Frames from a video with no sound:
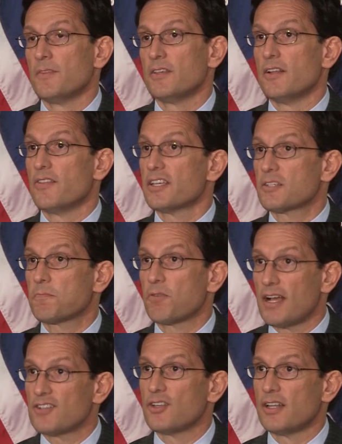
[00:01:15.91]
You know, this
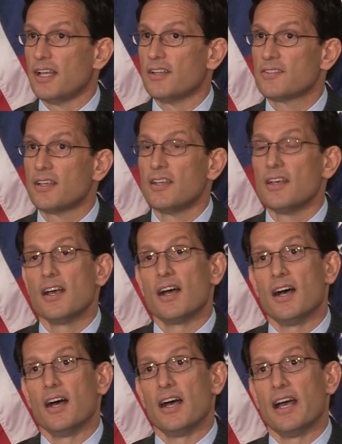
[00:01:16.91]
president,
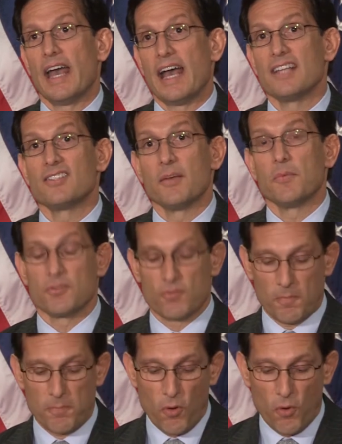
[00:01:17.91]
as it was
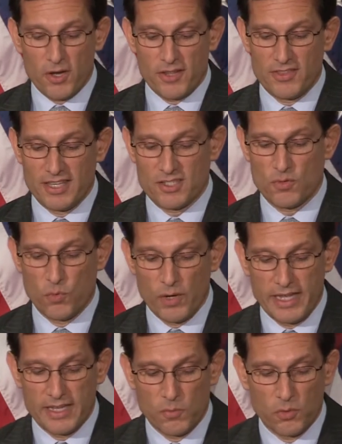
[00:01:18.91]
reported this
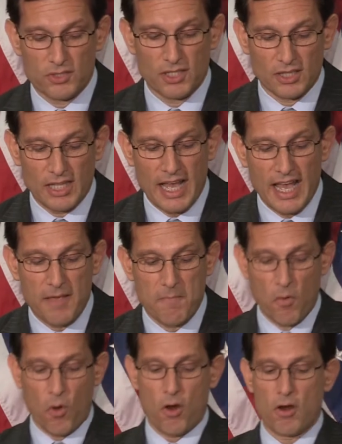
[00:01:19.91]
week, will delay
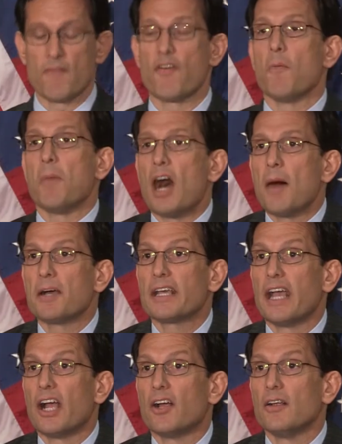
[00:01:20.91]
more of
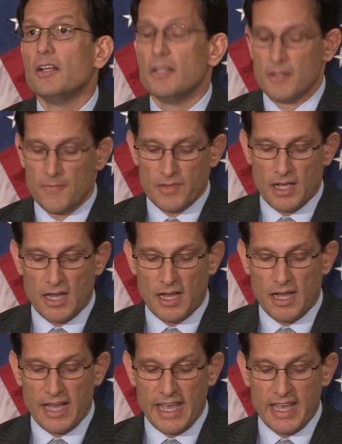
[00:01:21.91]
Obamacare
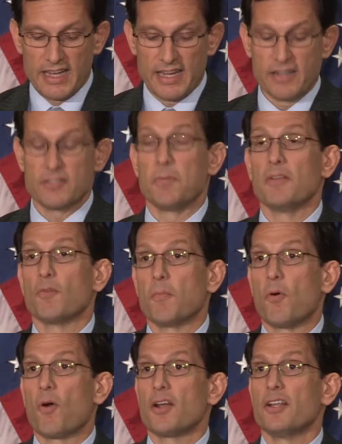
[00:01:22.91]
and it's been
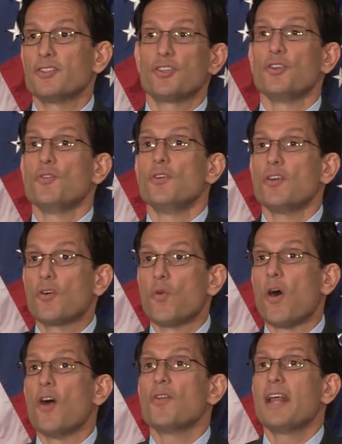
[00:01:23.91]
reported to,
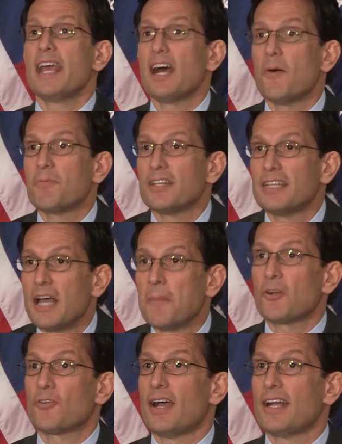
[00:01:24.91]
quote, help the
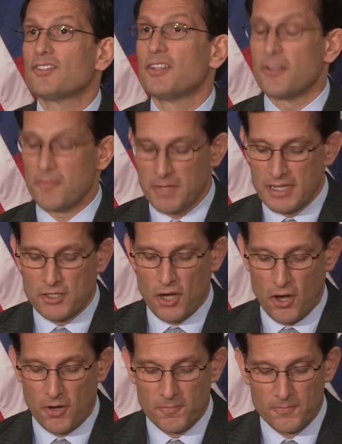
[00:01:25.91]
Democrats in their
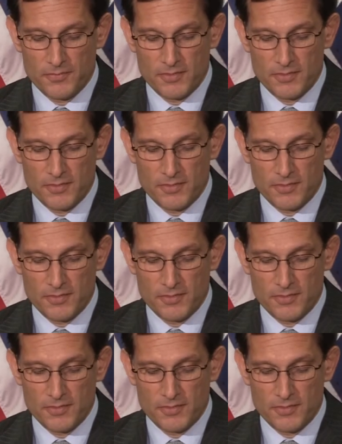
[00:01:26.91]
midterm.